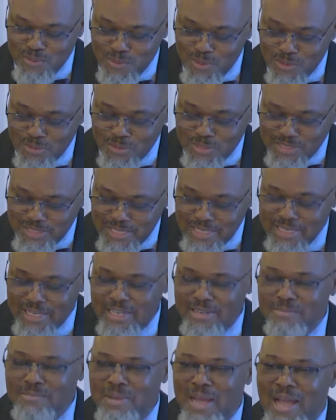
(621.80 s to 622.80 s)
sent
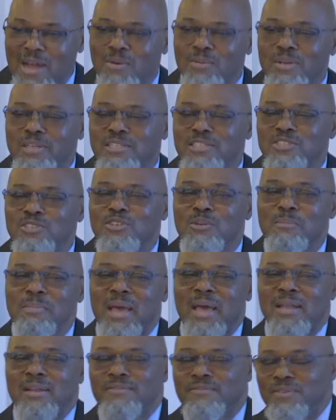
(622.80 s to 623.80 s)
him out into the
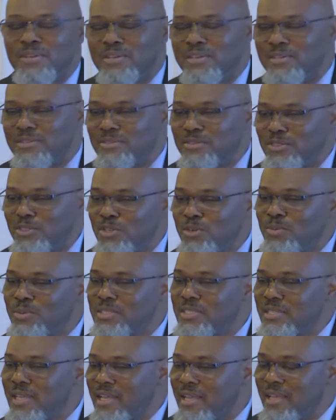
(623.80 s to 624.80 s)
battlefield. You can
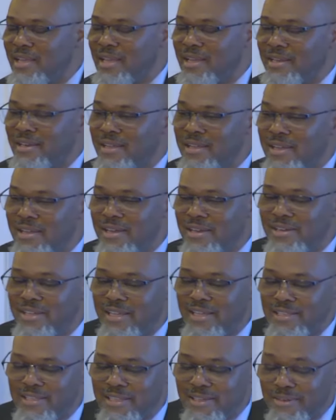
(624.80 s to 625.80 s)
say
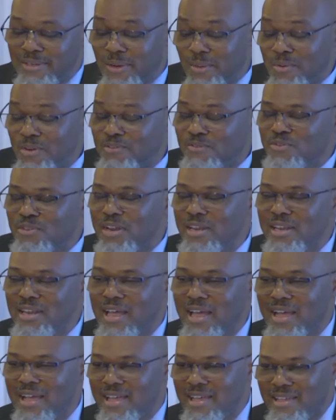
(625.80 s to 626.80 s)
on the front
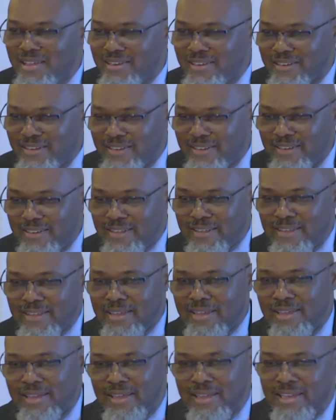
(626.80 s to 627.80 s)
line,
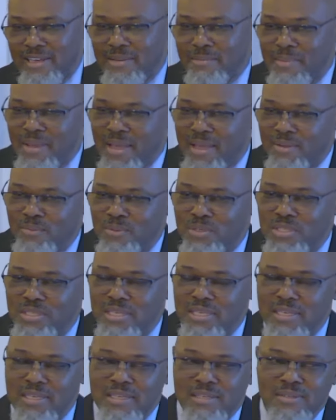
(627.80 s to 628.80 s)
and the man was
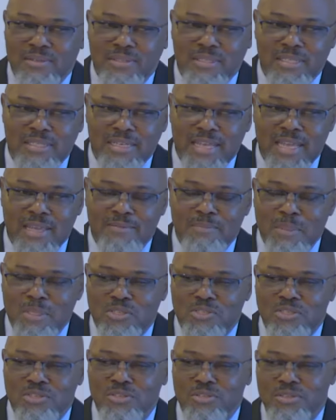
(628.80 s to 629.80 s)
killed, and
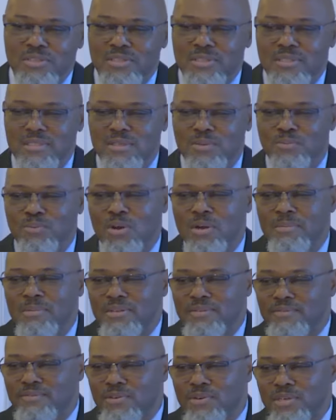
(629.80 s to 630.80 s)
David took the
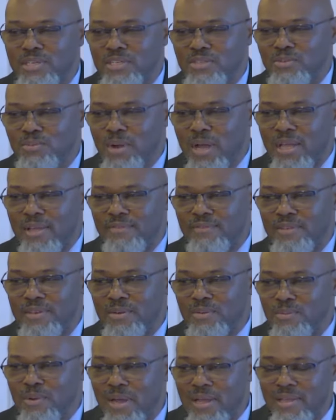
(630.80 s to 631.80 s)
woman for his wife, and
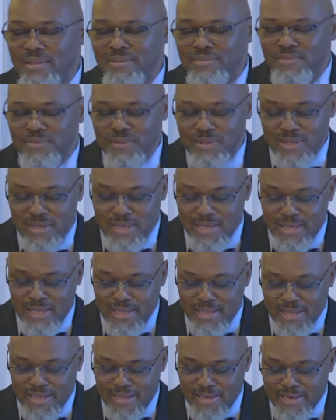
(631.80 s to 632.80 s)
the wife,
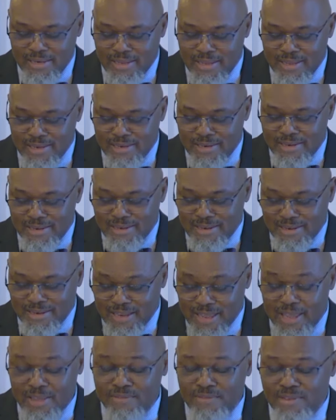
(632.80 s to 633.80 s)
and
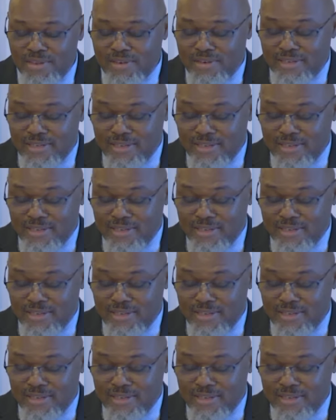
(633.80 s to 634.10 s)
David